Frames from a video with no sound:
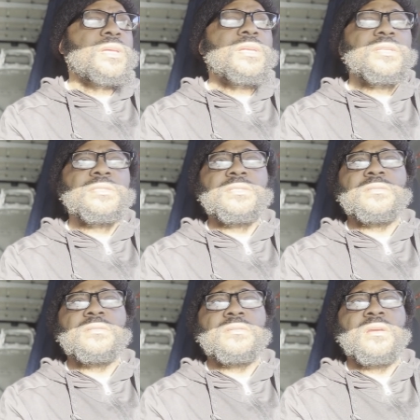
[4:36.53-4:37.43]
easy.
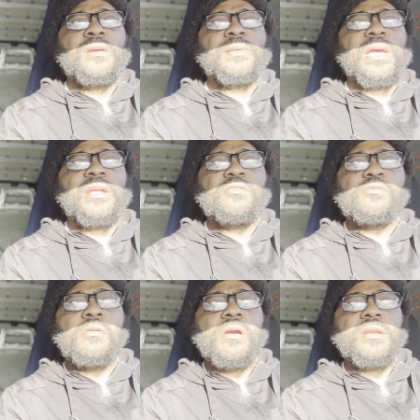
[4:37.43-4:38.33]
Uh, they had a
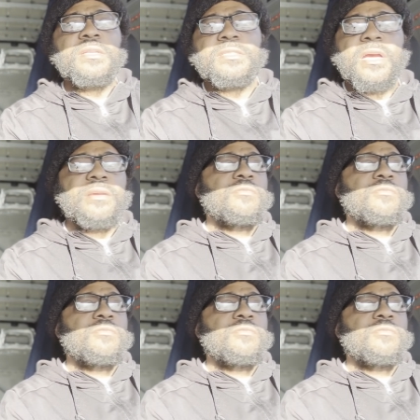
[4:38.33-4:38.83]
really tight